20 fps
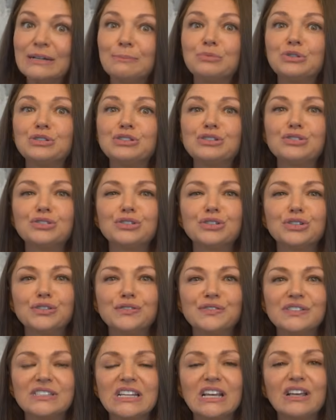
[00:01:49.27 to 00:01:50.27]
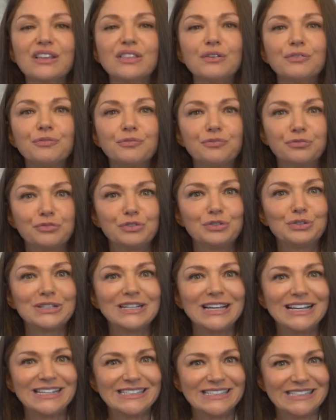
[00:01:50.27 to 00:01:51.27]
preserves the fruit
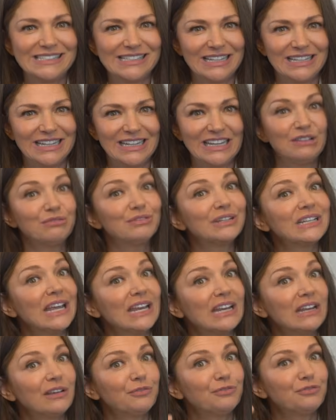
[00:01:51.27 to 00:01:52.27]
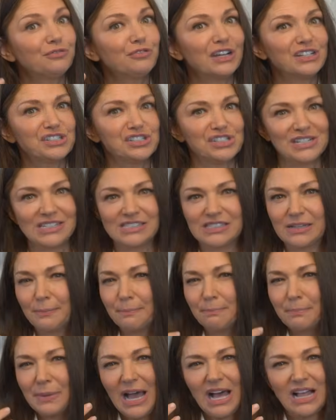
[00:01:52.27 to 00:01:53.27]
acidity, retaining freshness and
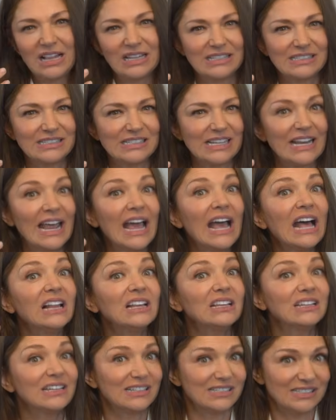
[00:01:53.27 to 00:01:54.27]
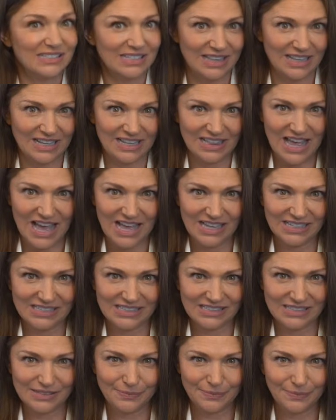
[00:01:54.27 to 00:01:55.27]
balance and elegance in the
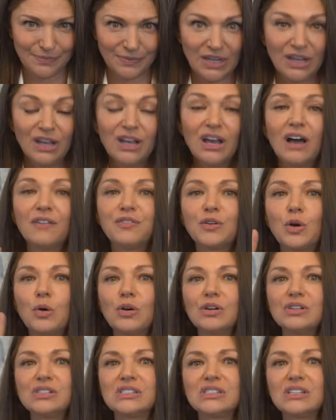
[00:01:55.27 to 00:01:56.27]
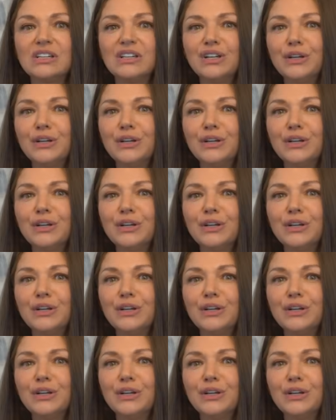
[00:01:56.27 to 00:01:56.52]
glass. Of course,